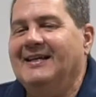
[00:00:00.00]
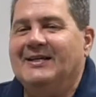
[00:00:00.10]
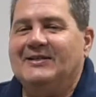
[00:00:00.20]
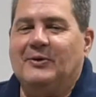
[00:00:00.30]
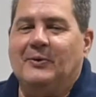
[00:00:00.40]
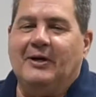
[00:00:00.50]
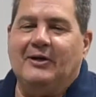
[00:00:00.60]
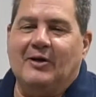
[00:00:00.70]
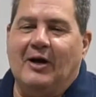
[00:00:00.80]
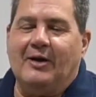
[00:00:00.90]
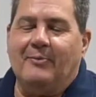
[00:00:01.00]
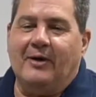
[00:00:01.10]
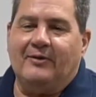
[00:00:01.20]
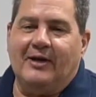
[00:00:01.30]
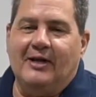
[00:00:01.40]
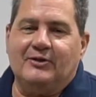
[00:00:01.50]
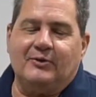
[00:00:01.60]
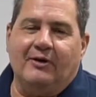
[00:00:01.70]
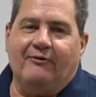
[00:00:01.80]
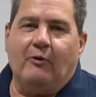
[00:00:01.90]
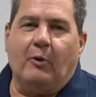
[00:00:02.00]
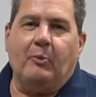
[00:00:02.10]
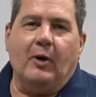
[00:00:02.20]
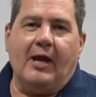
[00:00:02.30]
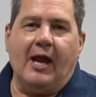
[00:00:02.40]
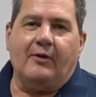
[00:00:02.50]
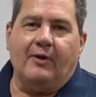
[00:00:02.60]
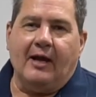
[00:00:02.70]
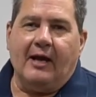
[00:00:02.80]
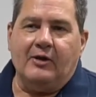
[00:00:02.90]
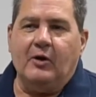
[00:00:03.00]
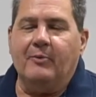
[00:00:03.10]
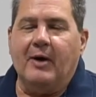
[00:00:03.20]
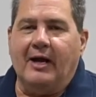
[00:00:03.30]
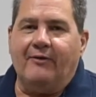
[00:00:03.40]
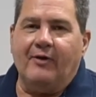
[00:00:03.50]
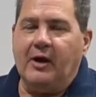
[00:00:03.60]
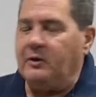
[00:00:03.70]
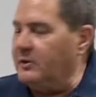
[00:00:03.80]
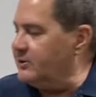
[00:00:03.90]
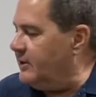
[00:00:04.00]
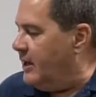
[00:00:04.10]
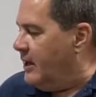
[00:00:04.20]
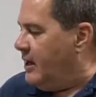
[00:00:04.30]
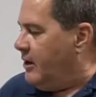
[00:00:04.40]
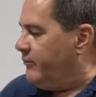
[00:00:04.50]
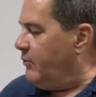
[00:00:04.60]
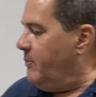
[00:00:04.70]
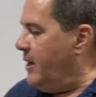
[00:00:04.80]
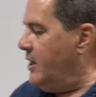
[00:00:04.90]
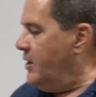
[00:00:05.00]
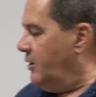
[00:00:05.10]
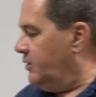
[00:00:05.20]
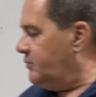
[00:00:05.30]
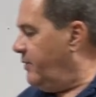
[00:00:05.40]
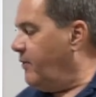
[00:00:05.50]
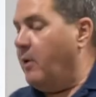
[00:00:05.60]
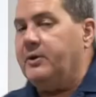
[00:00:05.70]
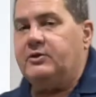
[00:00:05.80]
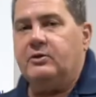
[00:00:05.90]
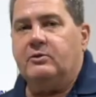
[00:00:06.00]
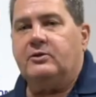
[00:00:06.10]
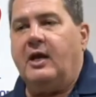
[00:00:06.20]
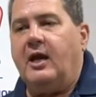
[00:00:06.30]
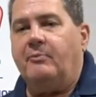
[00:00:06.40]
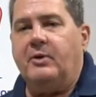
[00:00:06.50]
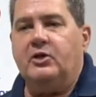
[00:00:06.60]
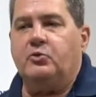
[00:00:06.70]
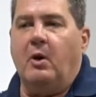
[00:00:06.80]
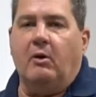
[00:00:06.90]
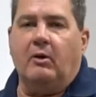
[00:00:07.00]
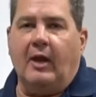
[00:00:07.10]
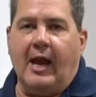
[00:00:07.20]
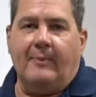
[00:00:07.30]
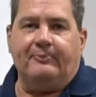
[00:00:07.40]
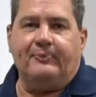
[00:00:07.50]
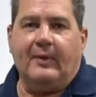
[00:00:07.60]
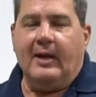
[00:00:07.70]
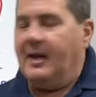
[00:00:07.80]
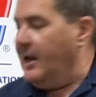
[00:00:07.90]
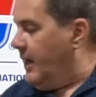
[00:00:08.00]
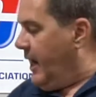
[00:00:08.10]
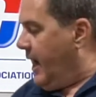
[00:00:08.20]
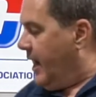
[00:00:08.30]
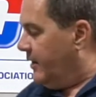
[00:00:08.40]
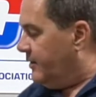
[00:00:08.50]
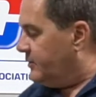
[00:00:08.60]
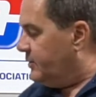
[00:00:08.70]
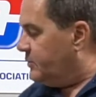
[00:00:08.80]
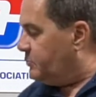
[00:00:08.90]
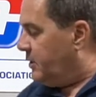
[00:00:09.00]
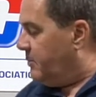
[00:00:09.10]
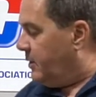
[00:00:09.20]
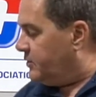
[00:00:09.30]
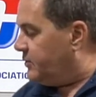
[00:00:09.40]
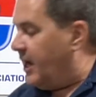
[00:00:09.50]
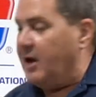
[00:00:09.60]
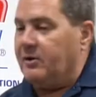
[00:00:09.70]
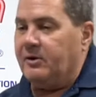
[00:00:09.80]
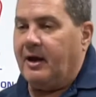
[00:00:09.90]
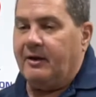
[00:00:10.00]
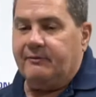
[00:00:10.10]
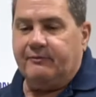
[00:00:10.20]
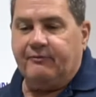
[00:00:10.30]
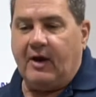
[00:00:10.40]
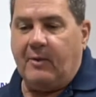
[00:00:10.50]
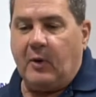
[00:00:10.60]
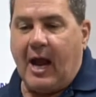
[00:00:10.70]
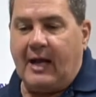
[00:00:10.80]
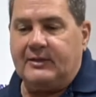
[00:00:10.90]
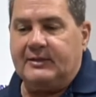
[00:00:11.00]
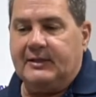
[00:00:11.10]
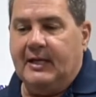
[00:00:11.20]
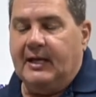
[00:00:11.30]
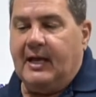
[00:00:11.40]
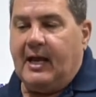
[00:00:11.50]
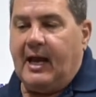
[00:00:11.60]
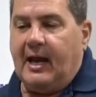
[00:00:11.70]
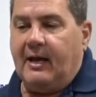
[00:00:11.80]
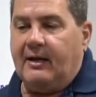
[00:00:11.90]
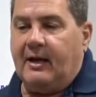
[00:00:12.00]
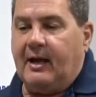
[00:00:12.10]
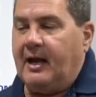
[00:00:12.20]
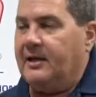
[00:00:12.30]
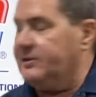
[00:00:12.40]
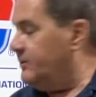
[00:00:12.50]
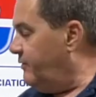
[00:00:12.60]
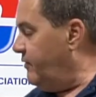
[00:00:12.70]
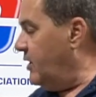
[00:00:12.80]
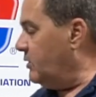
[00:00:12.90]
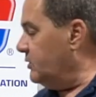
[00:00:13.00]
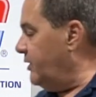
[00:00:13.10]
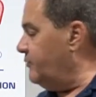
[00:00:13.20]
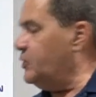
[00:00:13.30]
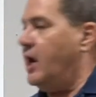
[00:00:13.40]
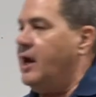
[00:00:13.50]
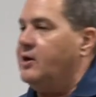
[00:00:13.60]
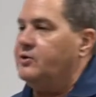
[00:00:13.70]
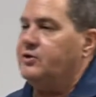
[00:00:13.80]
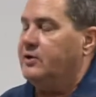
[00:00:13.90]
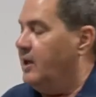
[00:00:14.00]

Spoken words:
So we're going to talk about the history of 4-point anchoring on unibody vehicles. For many years we've always used a pinch weld clamp, and this is pretty much standard on frame racks. And as the vehicles have changed,